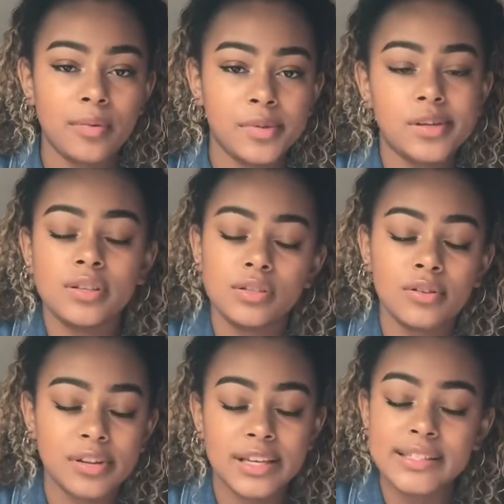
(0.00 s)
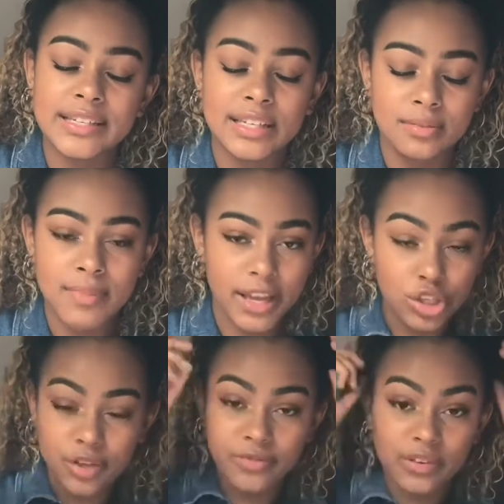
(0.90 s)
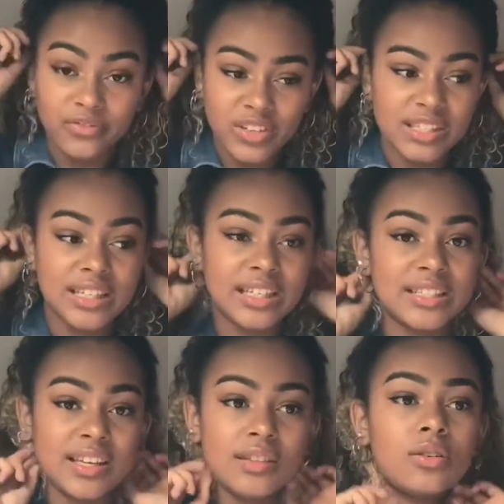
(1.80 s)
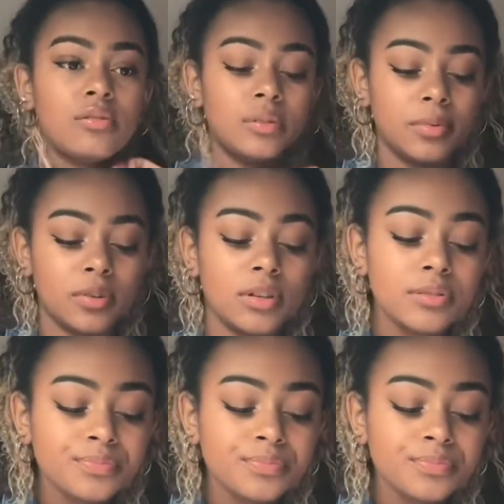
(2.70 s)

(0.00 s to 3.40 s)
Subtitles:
because honestly it makes you feel physically sick. It's horrible.